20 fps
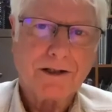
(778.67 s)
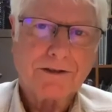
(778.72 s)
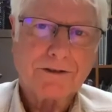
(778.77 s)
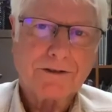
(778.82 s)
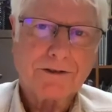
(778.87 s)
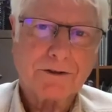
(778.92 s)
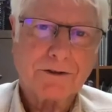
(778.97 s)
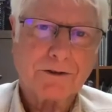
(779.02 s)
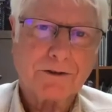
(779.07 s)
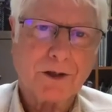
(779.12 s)

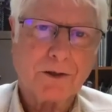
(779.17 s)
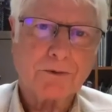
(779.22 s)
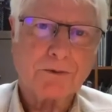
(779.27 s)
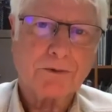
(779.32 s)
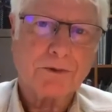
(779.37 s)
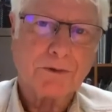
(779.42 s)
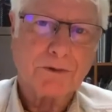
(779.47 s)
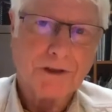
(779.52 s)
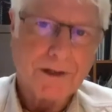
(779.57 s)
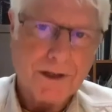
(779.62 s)
Just don't
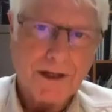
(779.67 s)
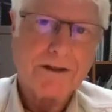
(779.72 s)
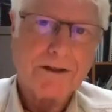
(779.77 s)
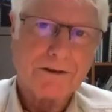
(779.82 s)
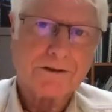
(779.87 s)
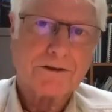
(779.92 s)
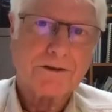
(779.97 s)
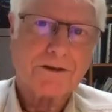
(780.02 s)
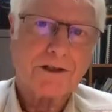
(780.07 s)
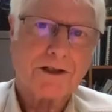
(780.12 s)

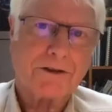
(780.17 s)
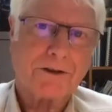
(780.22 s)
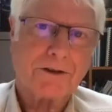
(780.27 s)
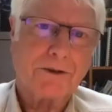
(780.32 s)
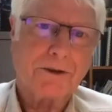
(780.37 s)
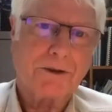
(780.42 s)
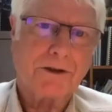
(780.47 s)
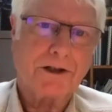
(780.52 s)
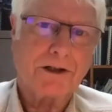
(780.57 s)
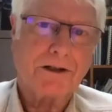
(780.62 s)
yank to set the
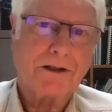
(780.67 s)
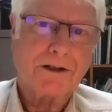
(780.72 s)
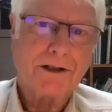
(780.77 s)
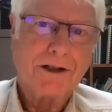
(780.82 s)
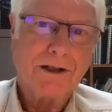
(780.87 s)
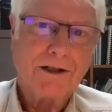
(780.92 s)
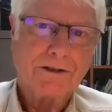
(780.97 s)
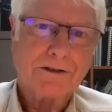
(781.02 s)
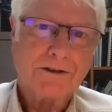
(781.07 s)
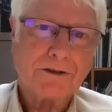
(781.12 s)
hook.
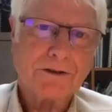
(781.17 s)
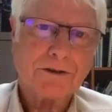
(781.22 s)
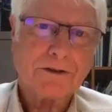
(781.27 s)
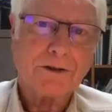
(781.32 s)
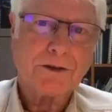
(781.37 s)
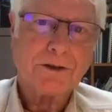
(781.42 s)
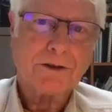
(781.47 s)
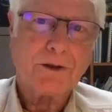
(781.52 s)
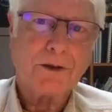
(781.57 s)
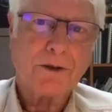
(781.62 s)
Just
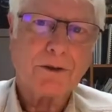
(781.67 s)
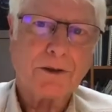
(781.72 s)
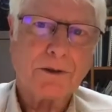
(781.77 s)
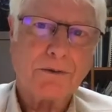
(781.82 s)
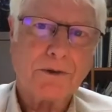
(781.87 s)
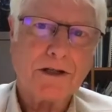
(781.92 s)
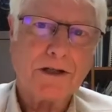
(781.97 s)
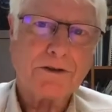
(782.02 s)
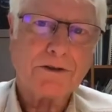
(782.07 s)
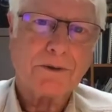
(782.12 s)
slowly
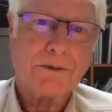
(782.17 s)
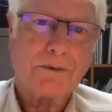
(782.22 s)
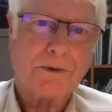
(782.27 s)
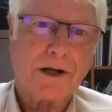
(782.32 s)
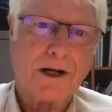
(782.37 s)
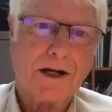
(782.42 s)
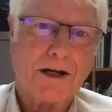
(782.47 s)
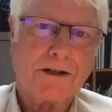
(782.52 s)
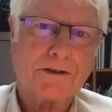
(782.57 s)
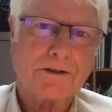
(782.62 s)
raise your
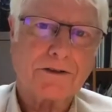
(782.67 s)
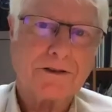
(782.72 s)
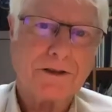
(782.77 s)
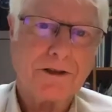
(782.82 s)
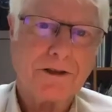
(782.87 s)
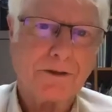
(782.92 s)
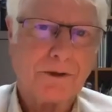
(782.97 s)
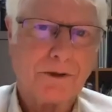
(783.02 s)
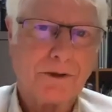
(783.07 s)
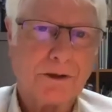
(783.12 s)
rod and
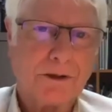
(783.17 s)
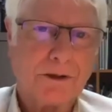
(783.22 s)
seat the hook